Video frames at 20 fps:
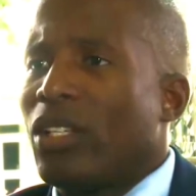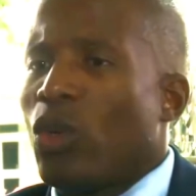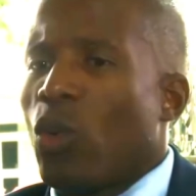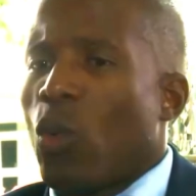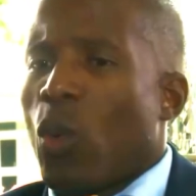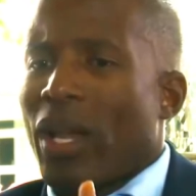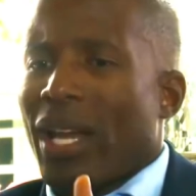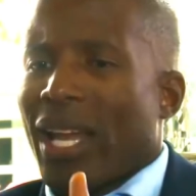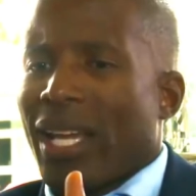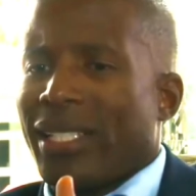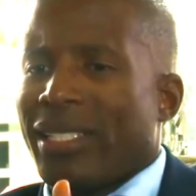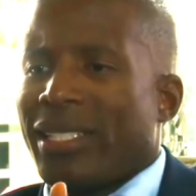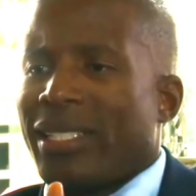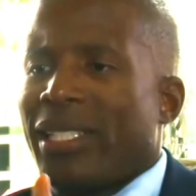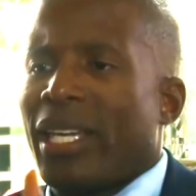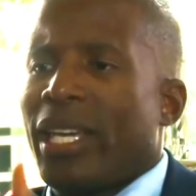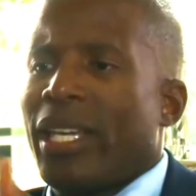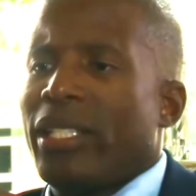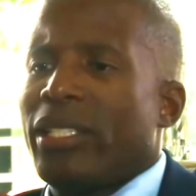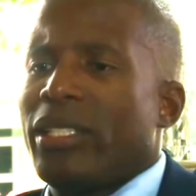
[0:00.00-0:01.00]
What I
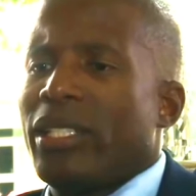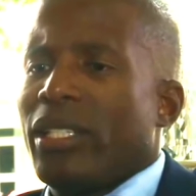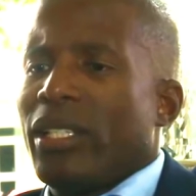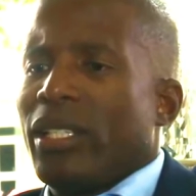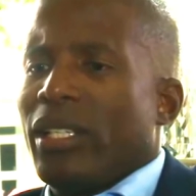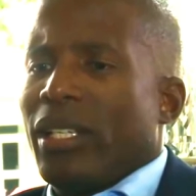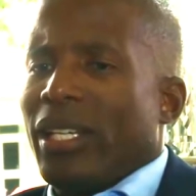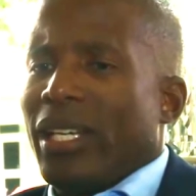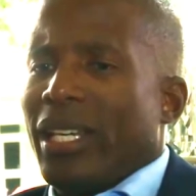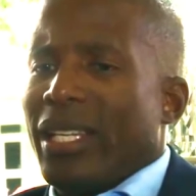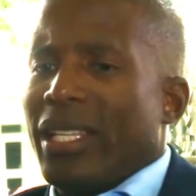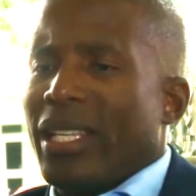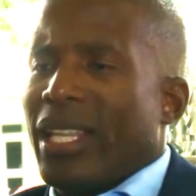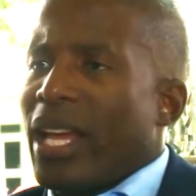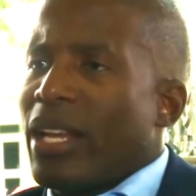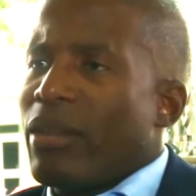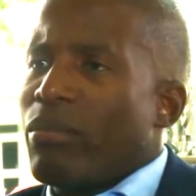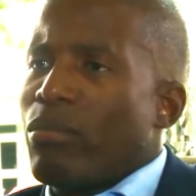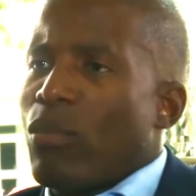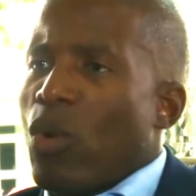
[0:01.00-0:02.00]
said in
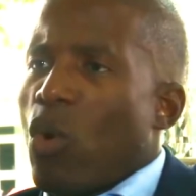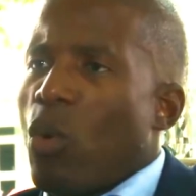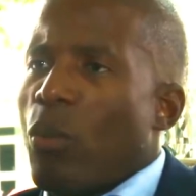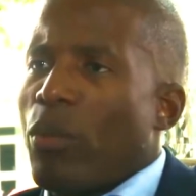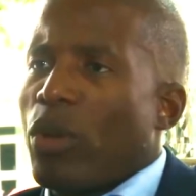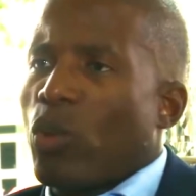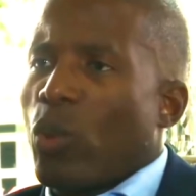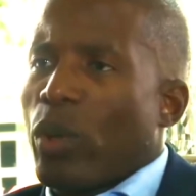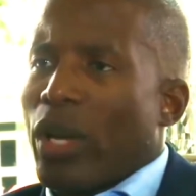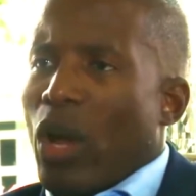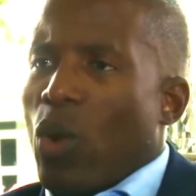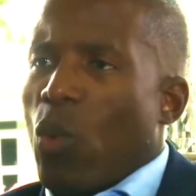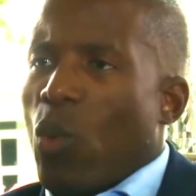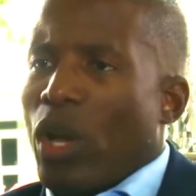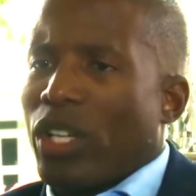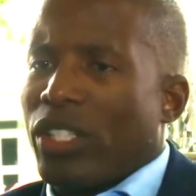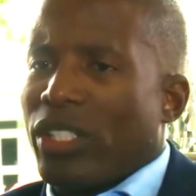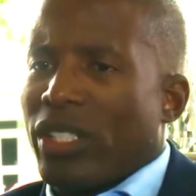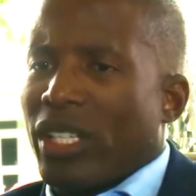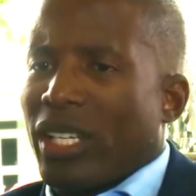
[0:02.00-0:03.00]
that moment when I
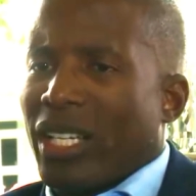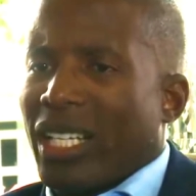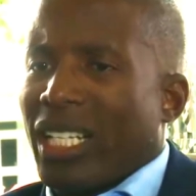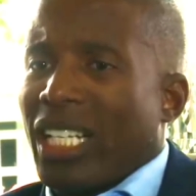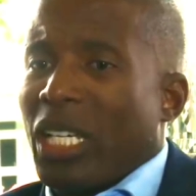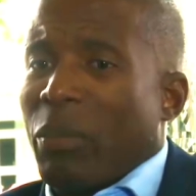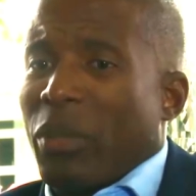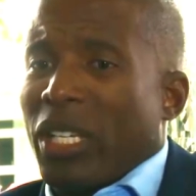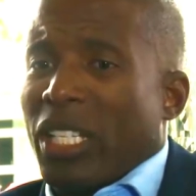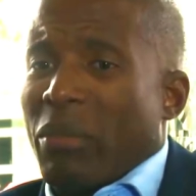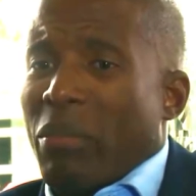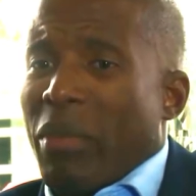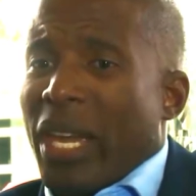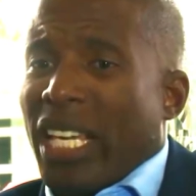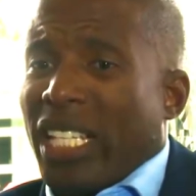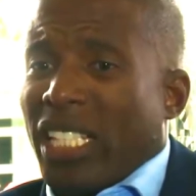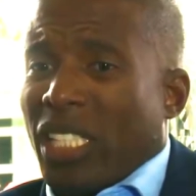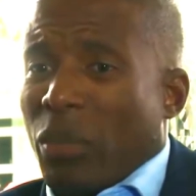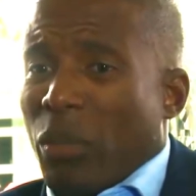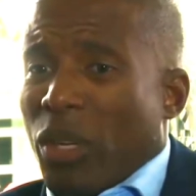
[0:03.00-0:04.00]
watched the clip, it
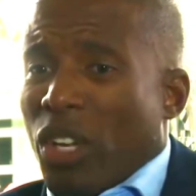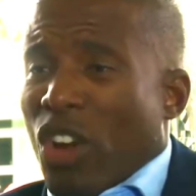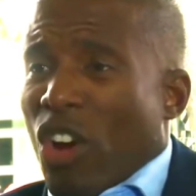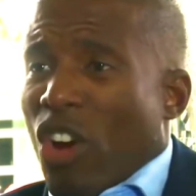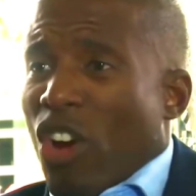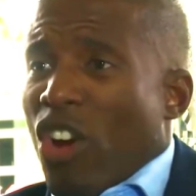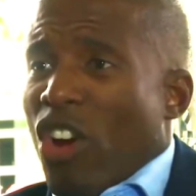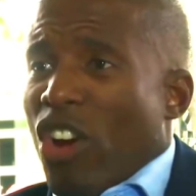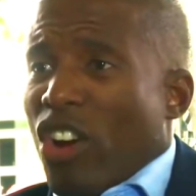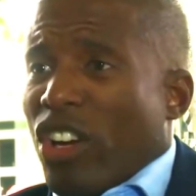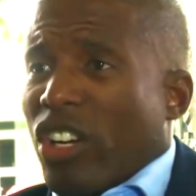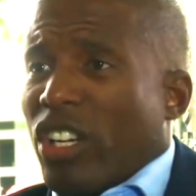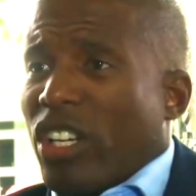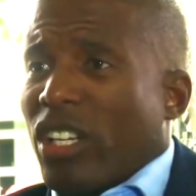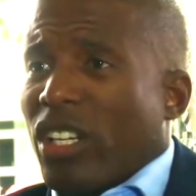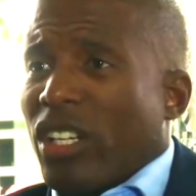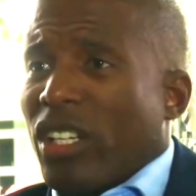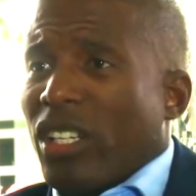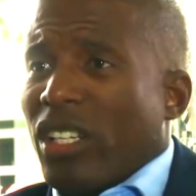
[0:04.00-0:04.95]
makes me irk.